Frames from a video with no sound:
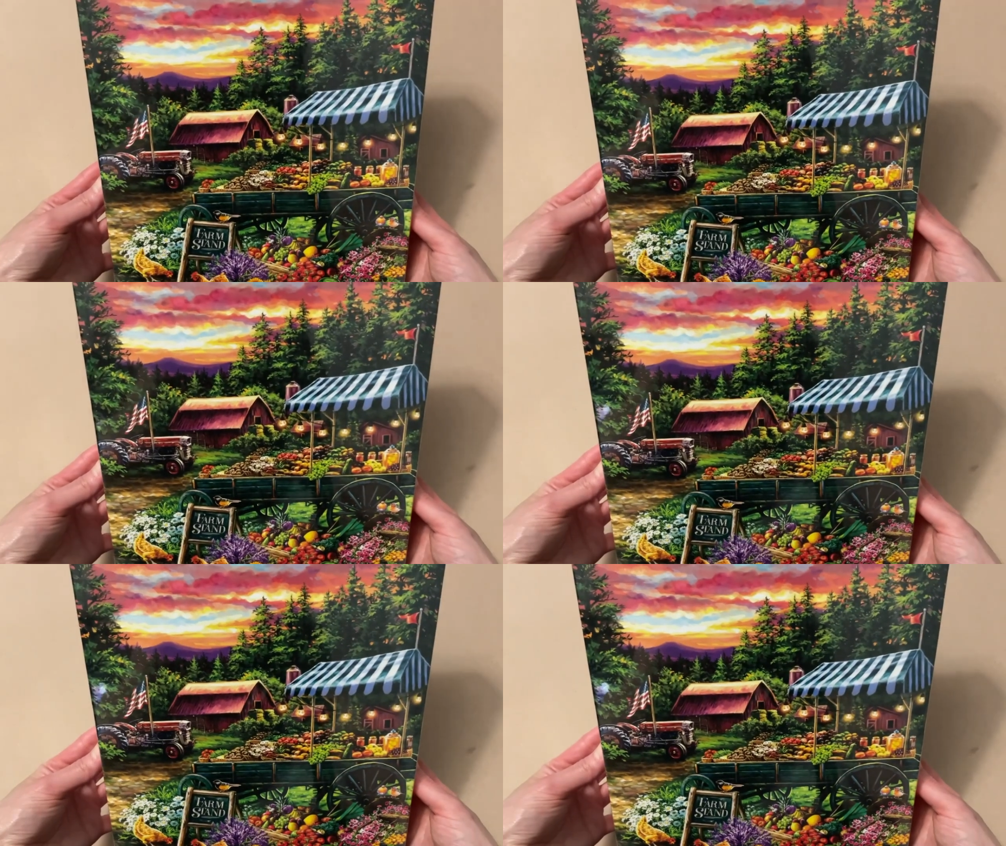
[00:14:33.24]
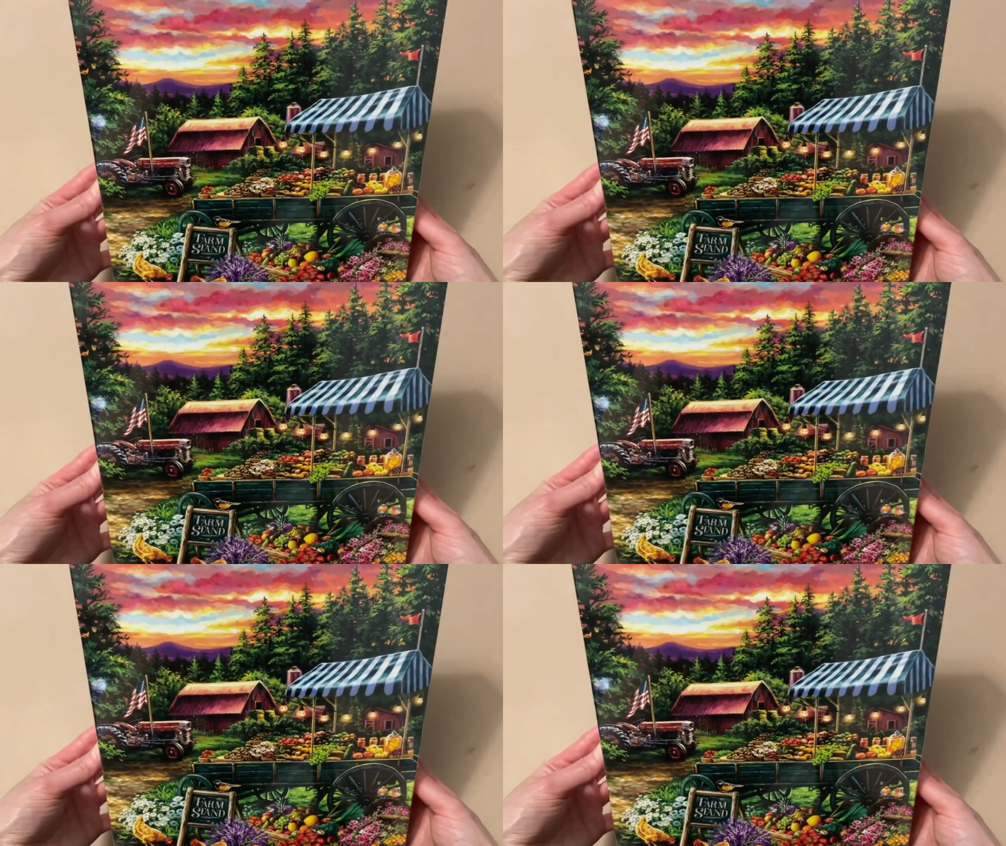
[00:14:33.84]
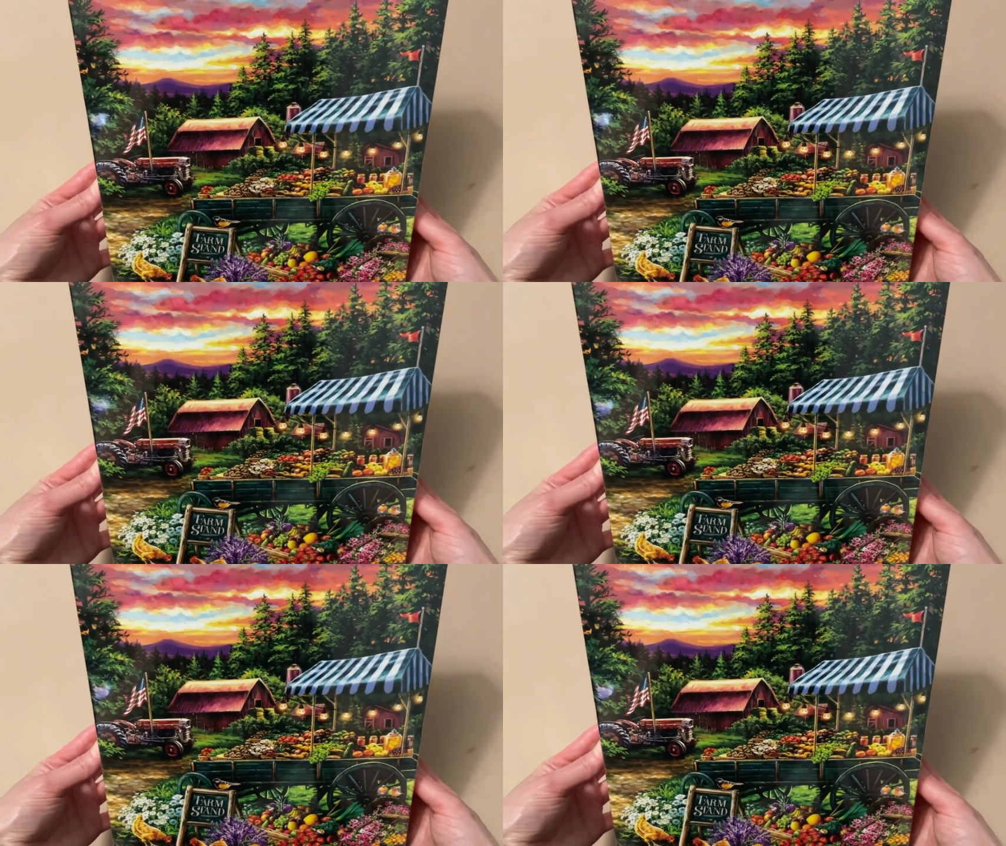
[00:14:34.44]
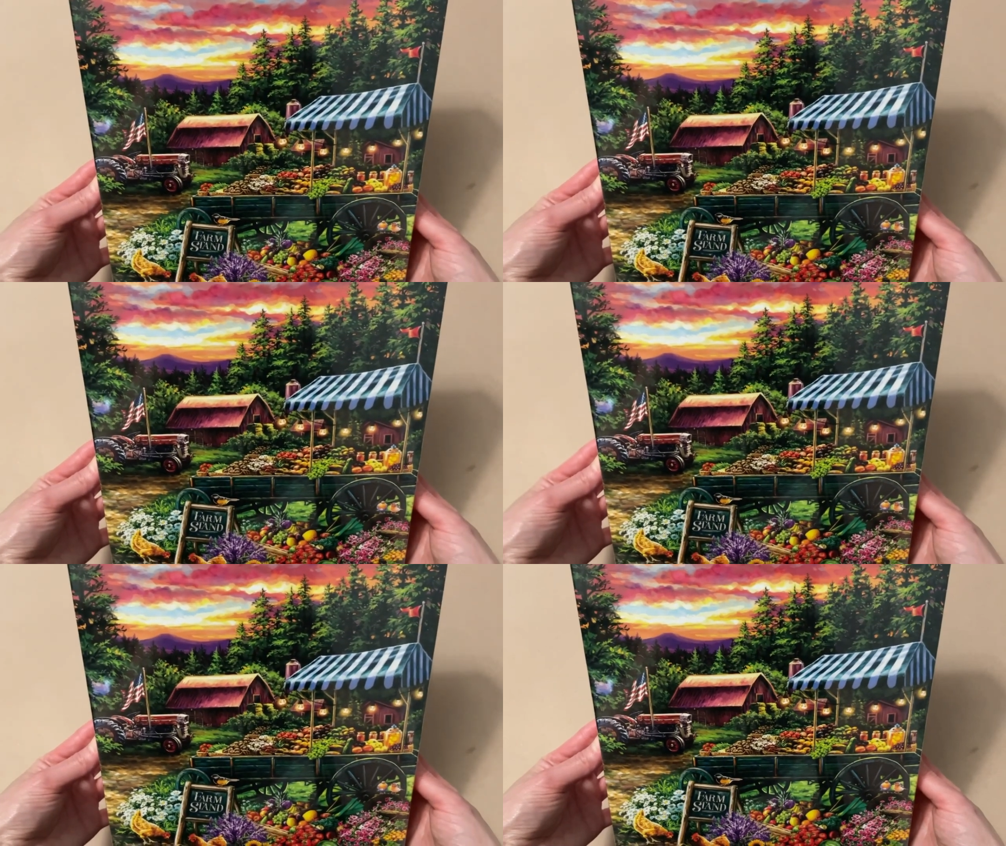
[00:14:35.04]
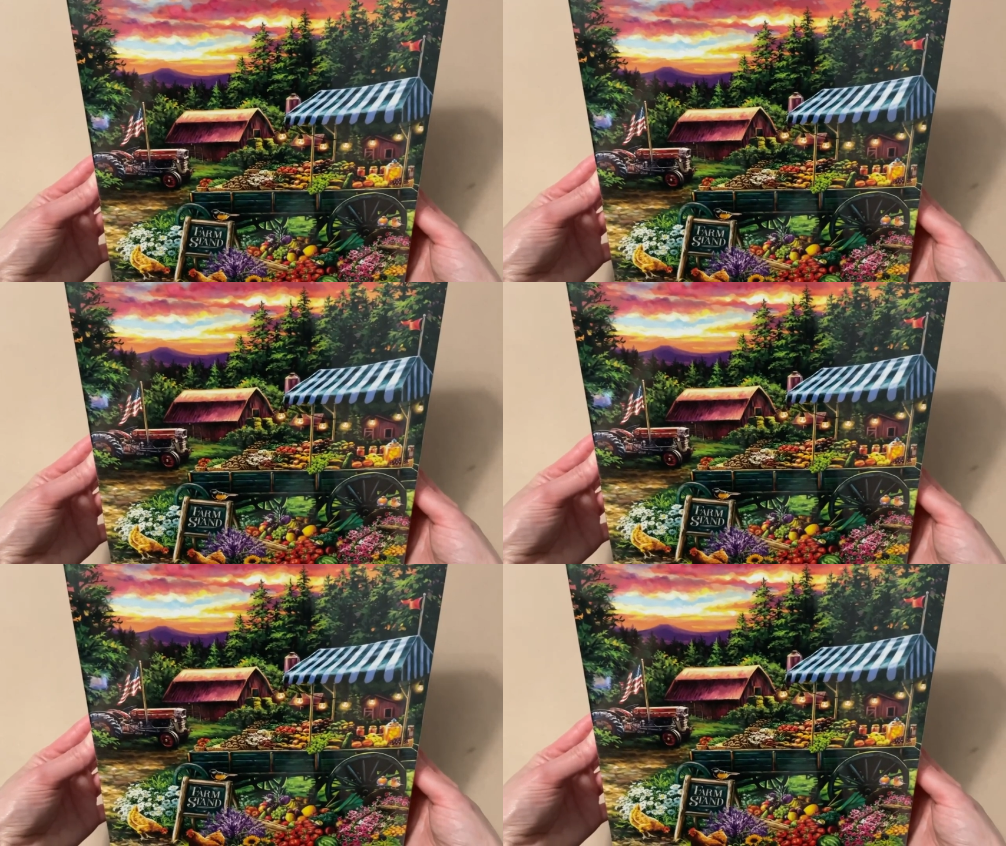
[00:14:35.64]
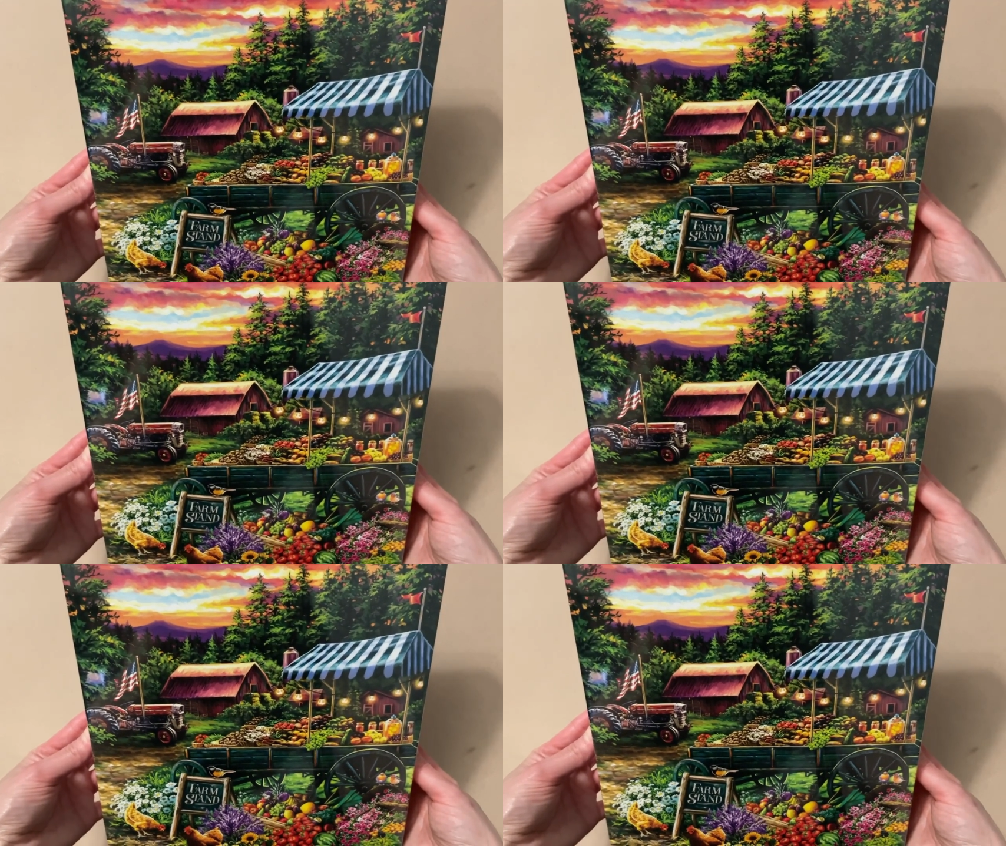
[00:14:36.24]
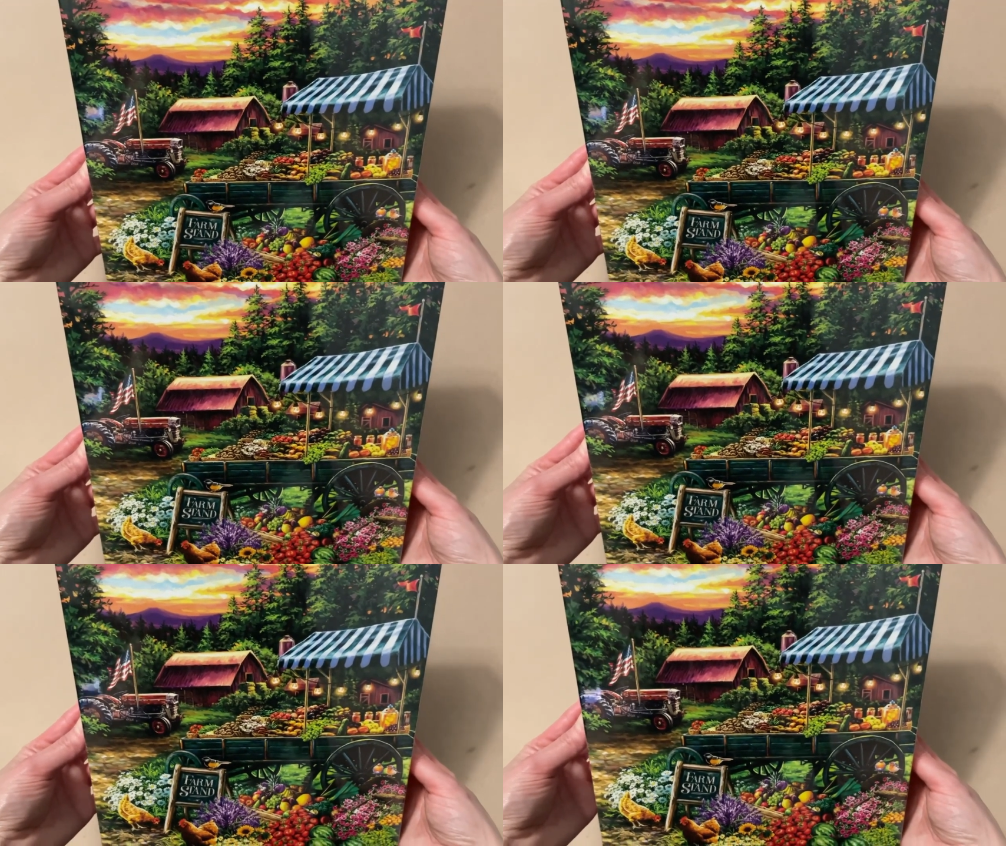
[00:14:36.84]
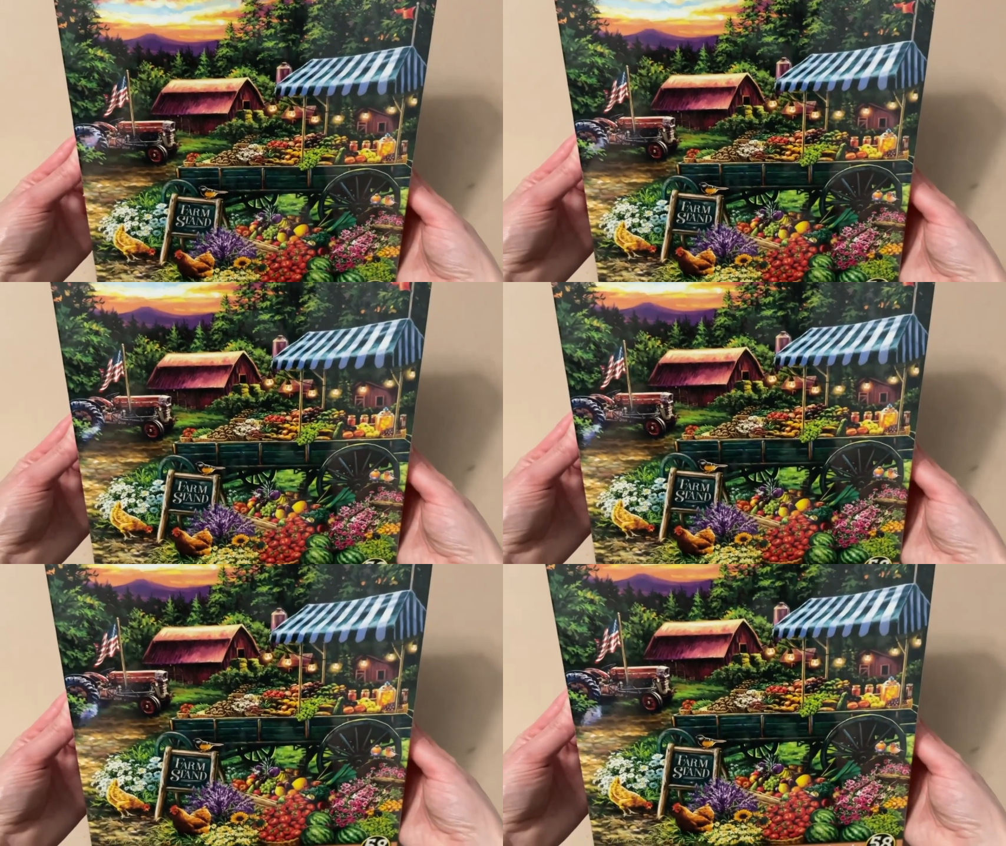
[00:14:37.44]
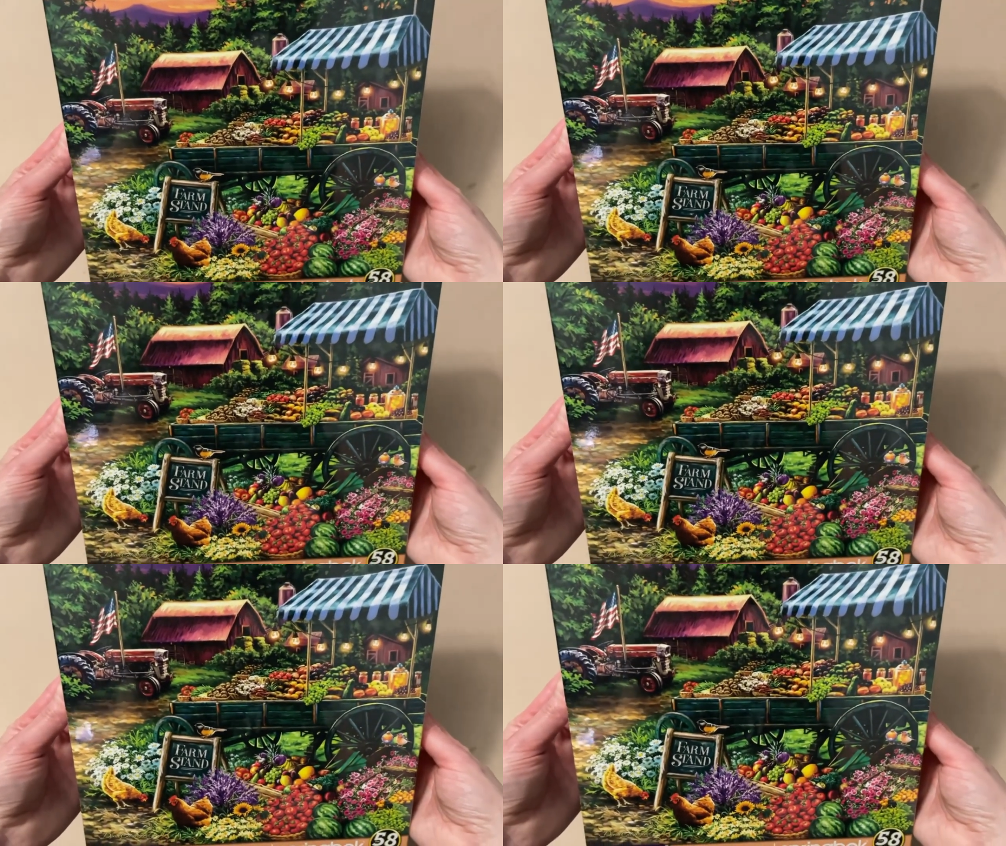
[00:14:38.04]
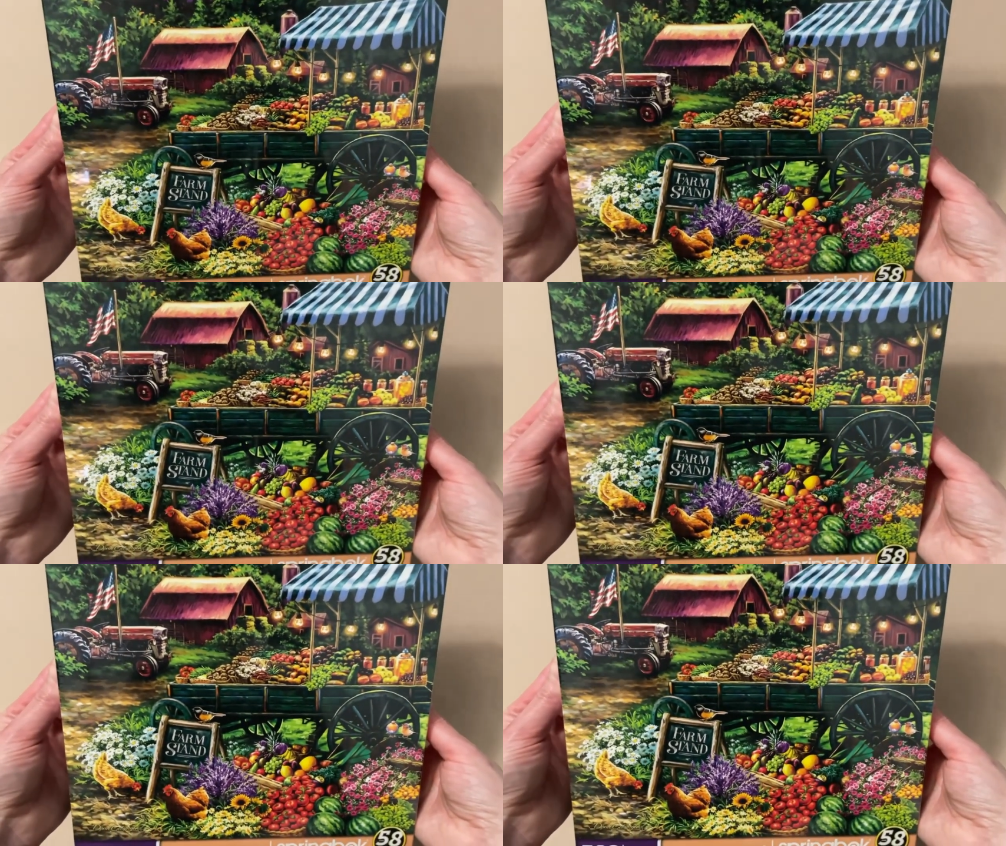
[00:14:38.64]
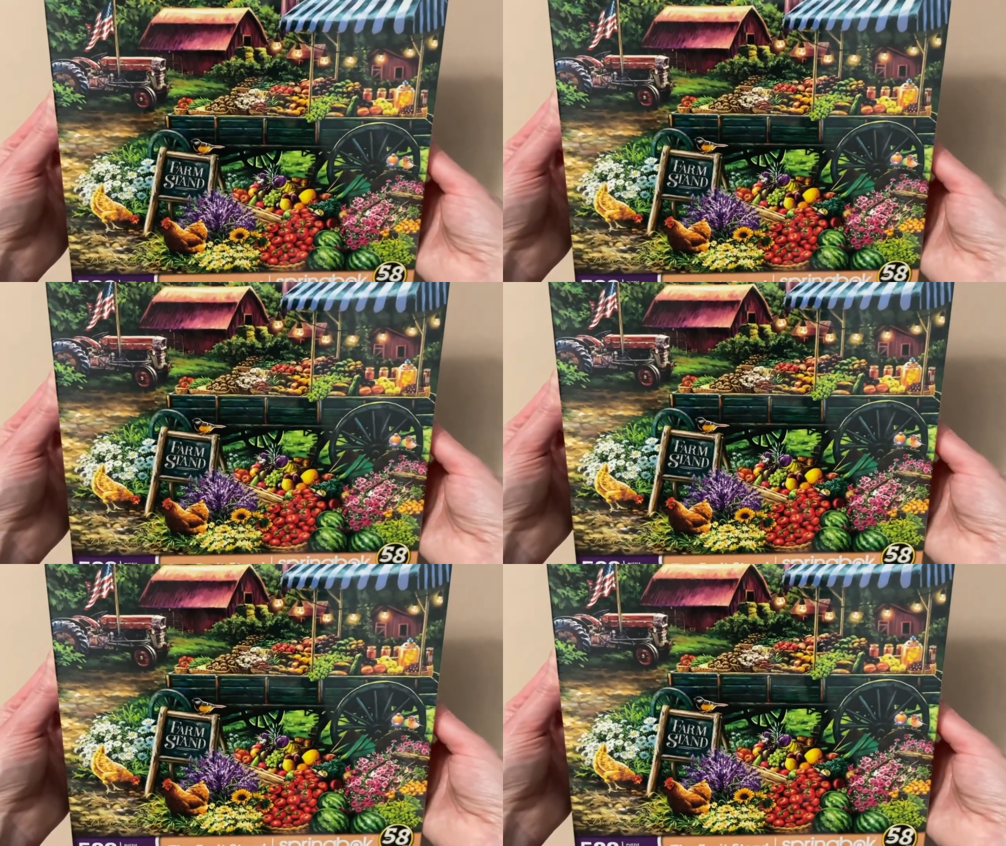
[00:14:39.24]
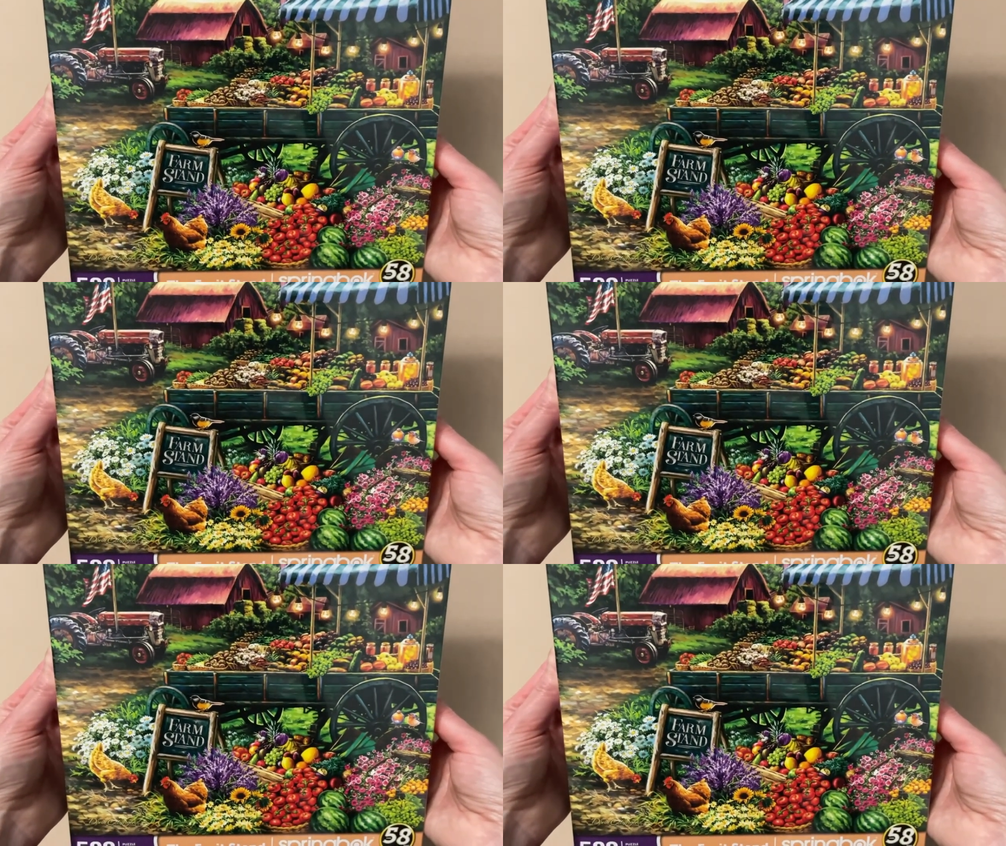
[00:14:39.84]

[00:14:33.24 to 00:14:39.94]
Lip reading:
(no speaker visible)